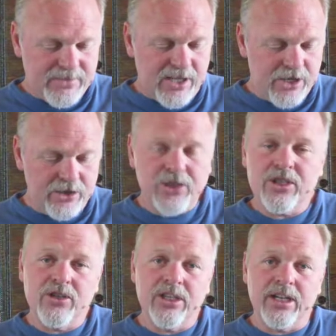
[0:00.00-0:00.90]
The other thing
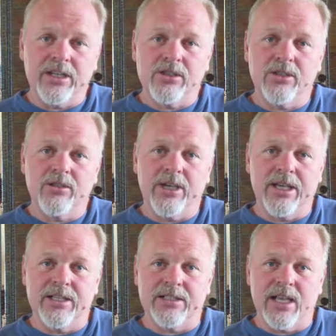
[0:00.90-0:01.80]
you can get into
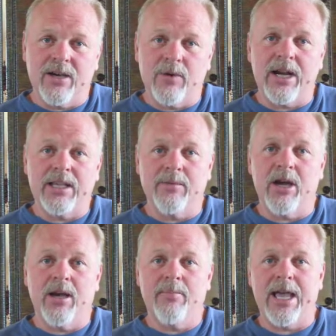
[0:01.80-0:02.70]
is writing
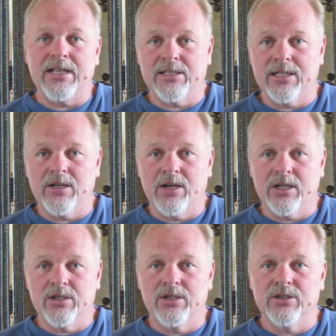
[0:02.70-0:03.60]
magazine
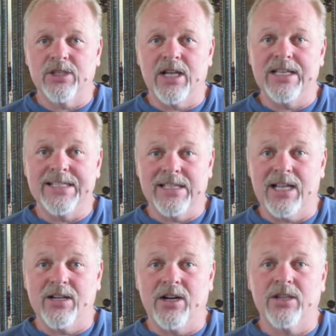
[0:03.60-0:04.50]
articles,
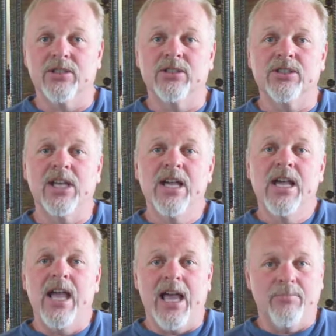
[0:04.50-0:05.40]
e-zine articles,
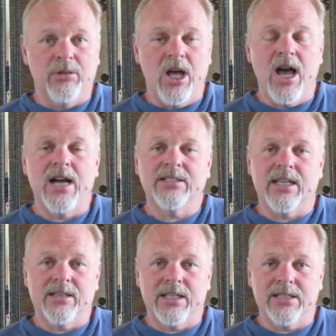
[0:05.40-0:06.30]
and blogs
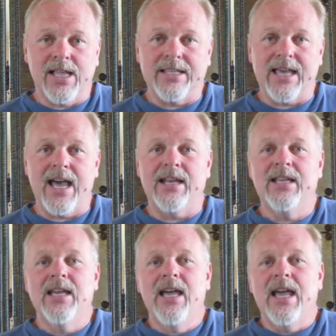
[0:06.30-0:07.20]
and things like that.
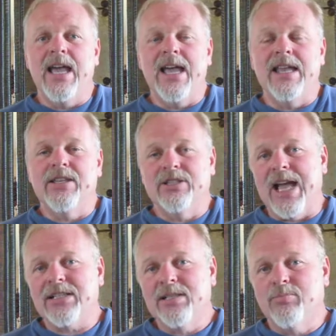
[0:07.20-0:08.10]
And there's
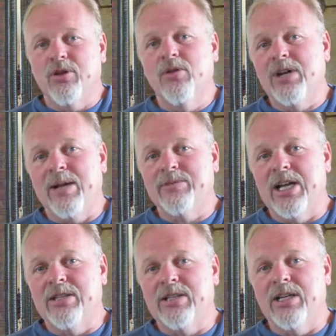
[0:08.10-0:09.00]
actually programs
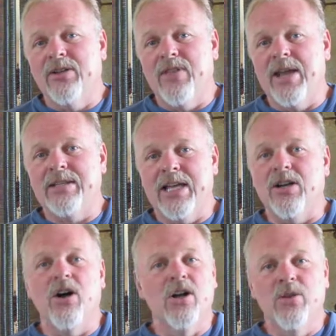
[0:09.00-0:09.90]
out there that
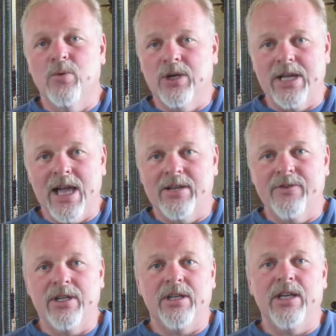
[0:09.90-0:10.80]
take all the work out of
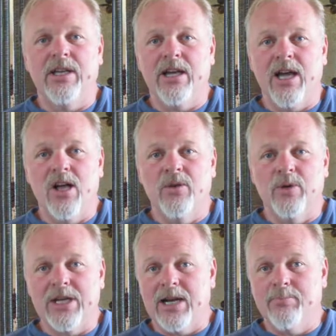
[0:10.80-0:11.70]
it, all the
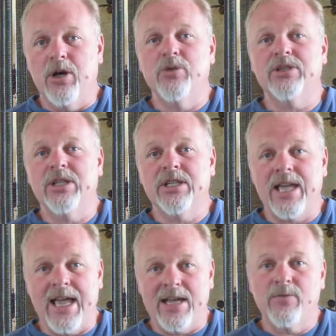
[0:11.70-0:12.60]
work out of posting
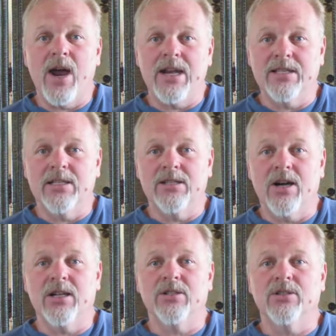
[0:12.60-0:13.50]
and writing these
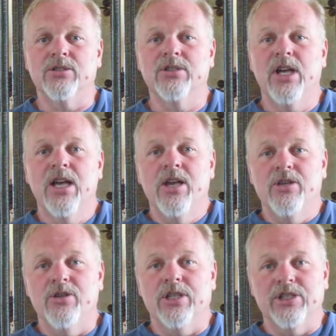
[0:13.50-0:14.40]
articles.
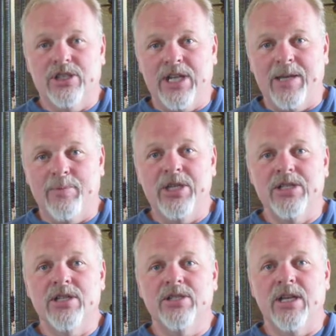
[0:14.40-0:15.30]
You can just take
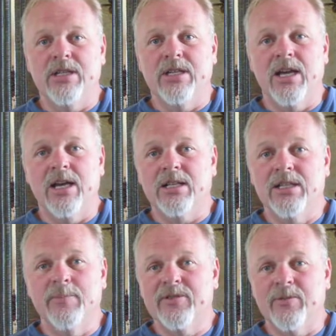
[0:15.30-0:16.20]
pieces and
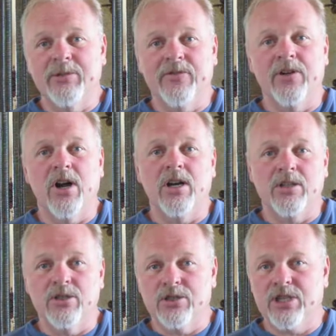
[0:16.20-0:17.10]
clips from different
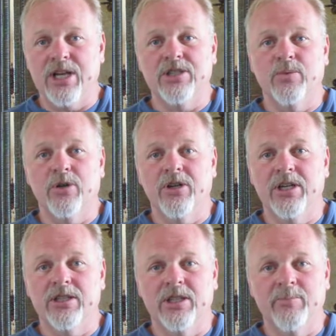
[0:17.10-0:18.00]
articles, change the
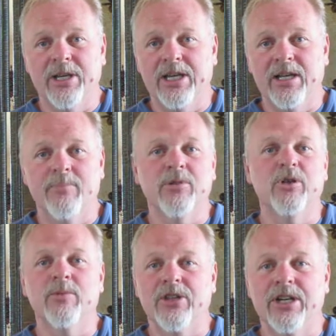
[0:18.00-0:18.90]
wording a little bit, and
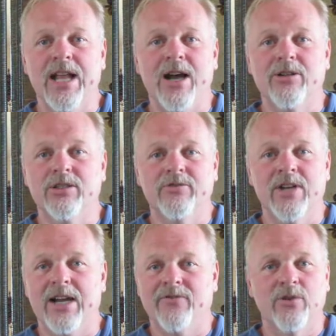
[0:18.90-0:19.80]
boom, within an hour you've
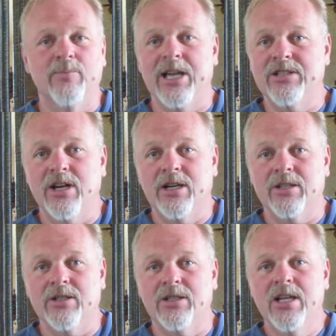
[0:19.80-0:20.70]
got a full-page
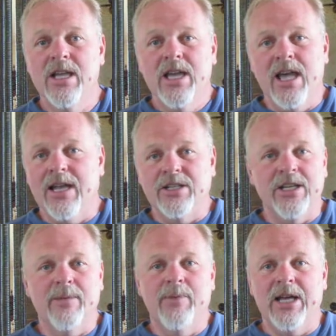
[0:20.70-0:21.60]
article, and you
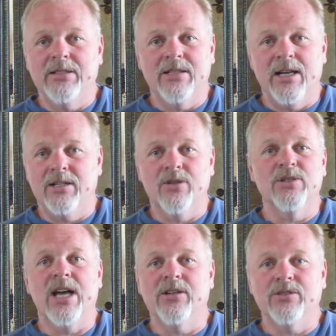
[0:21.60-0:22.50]
hit a button and it
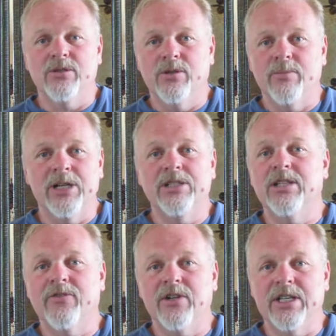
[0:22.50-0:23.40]
goes out to a bunch of
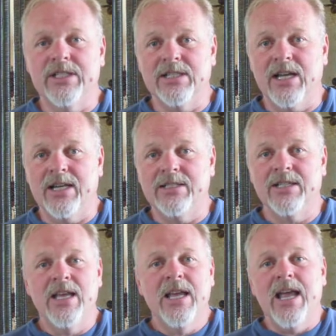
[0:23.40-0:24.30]
different e-zines,
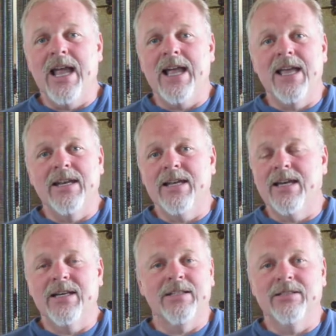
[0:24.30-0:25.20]
and
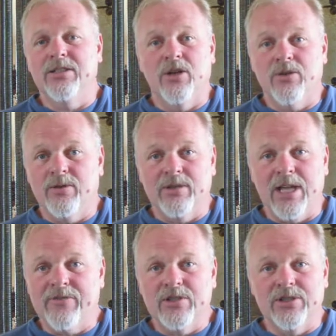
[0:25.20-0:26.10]
you know,
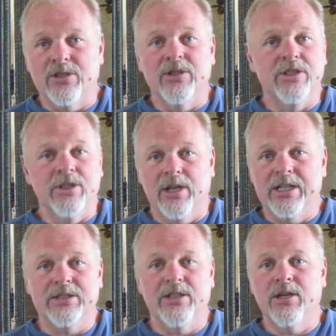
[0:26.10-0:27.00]
life is good. You
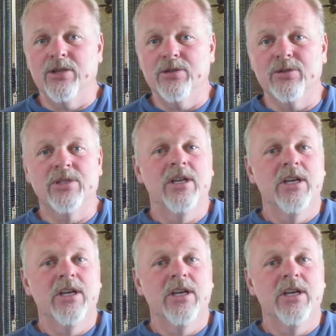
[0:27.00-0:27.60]
link to those.